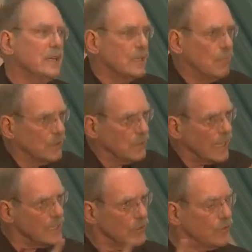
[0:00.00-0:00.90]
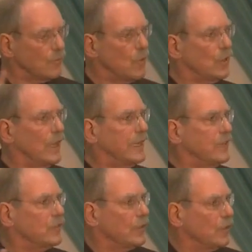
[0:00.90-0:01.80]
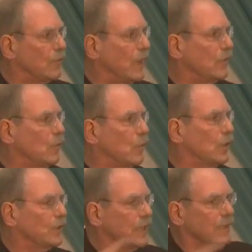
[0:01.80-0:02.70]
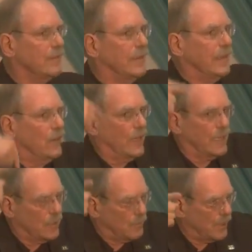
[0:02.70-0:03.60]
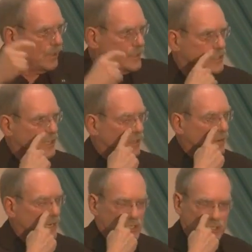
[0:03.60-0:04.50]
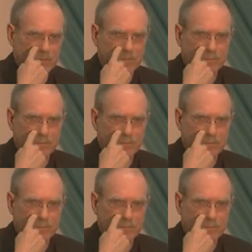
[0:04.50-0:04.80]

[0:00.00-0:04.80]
that millennials are more like each other around the world than they are like their parents' generation